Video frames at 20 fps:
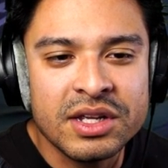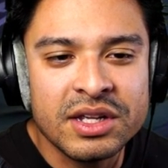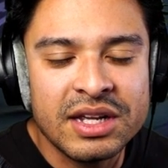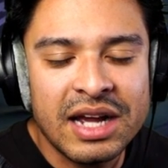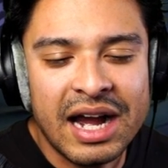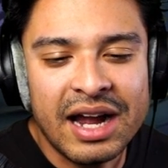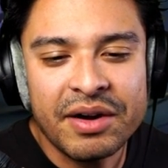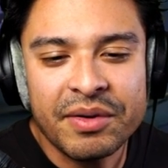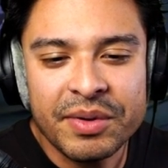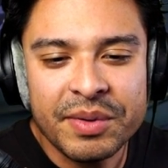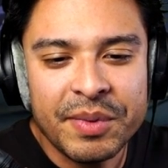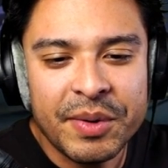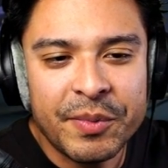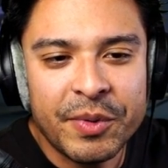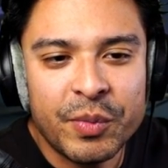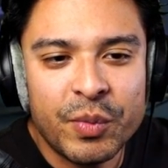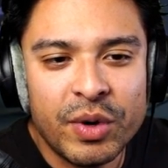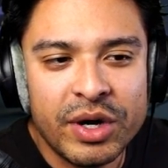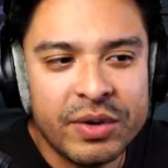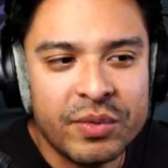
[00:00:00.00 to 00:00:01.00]
I don't remember
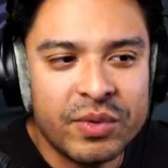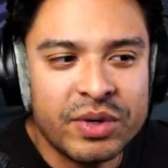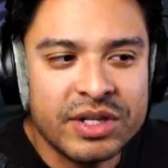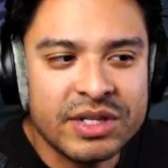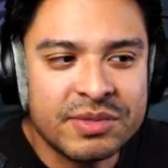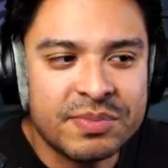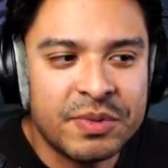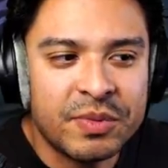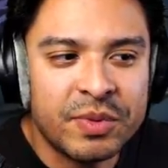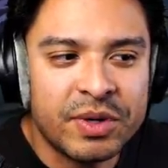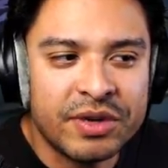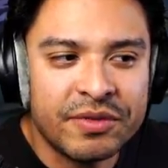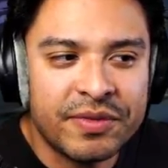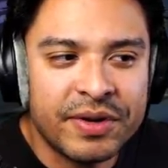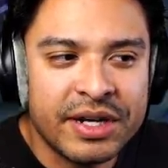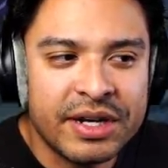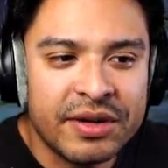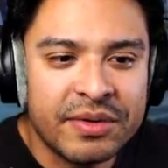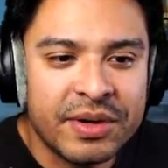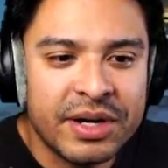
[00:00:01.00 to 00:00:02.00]
what it was, but we're gonna
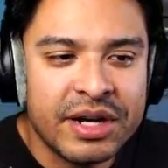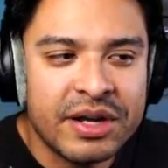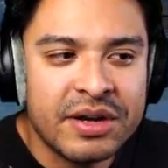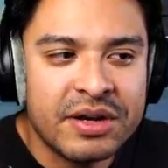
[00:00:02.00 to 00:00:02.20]
find out right now.